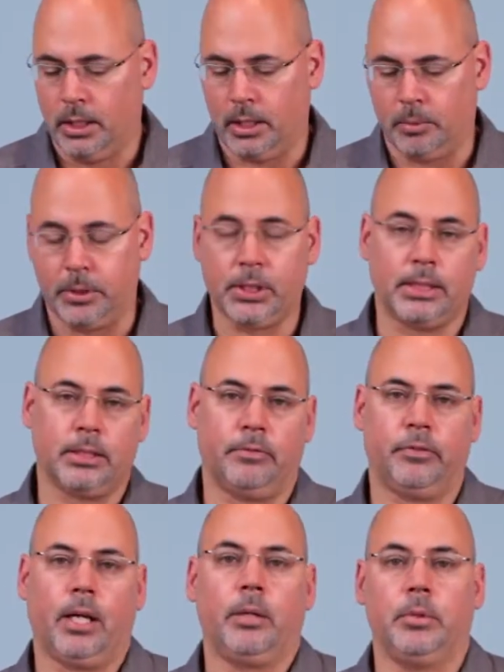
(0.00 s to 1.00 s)
which has a
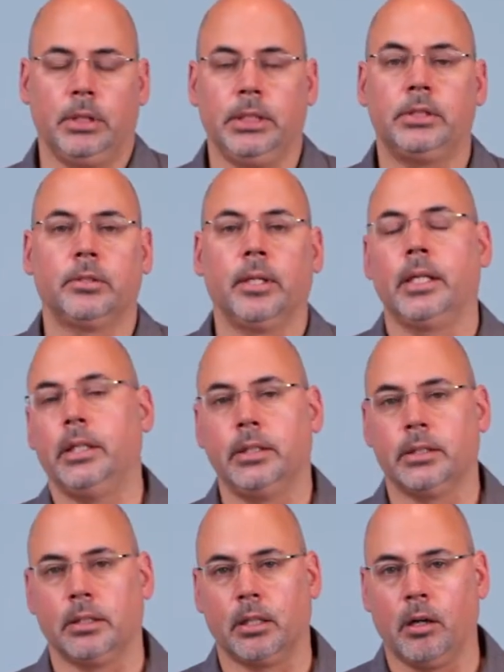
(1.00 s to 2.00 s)
flywheel integrated
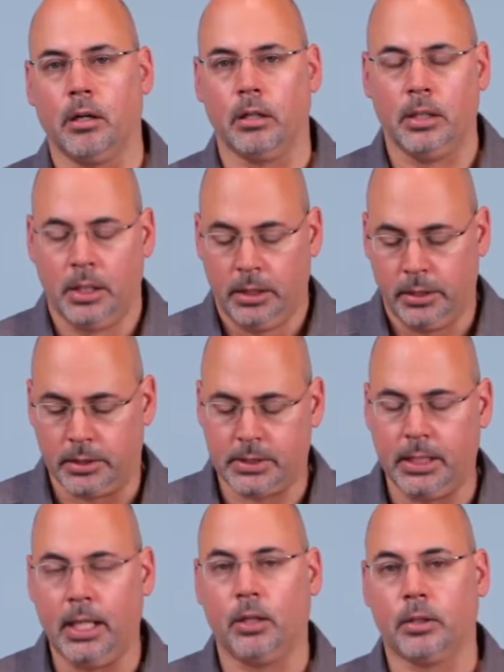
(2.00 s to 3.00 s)
into the car, you'll
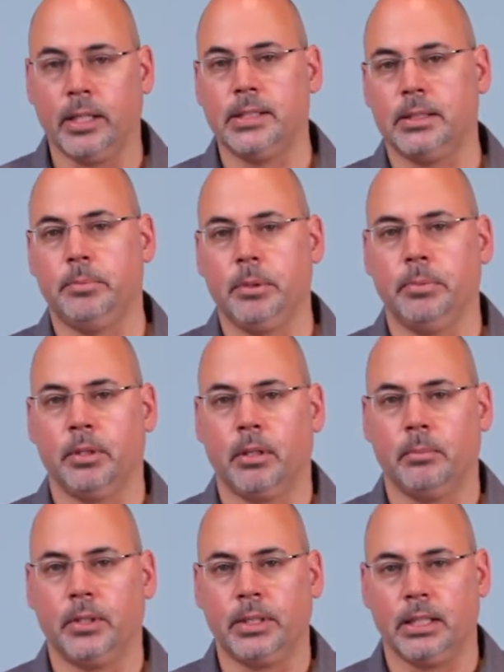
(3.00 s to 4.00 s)
see how crazy people are
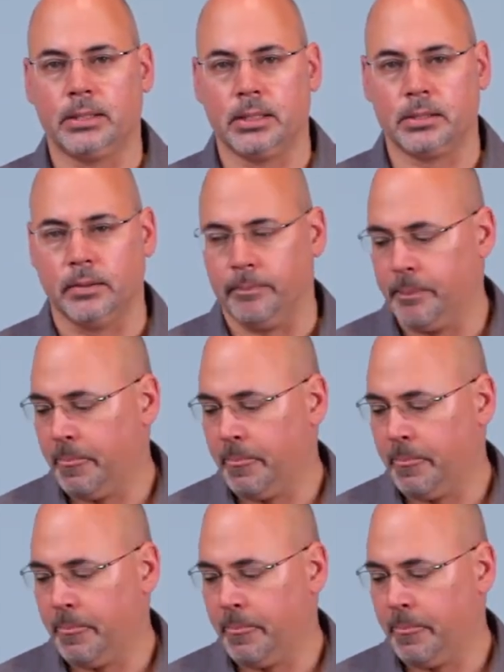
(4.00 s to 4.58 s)
about that system.